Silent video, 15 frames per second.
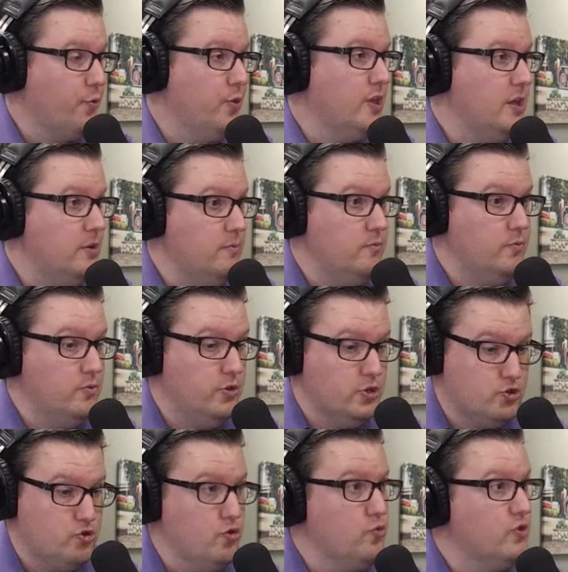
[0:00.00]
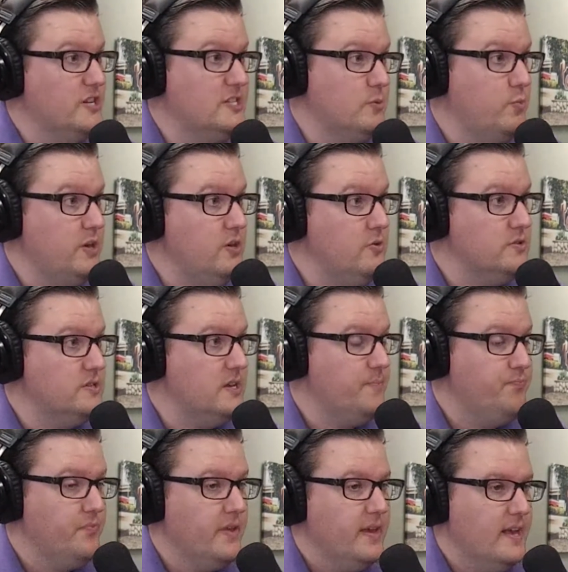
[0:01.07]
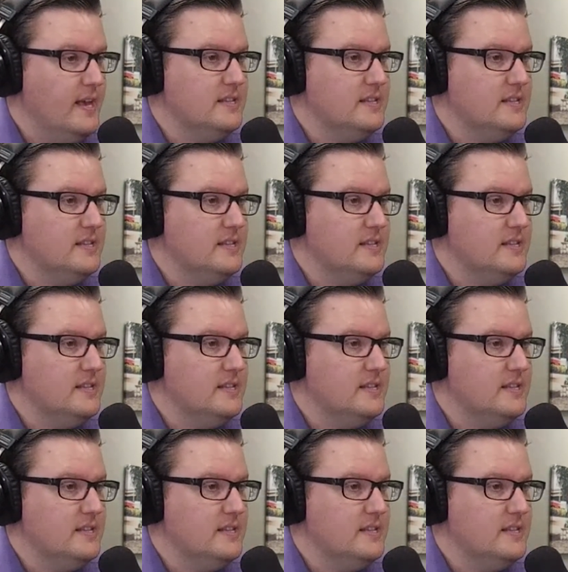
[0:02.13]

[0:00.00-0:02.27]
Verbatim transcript: and the really the true reason we use it,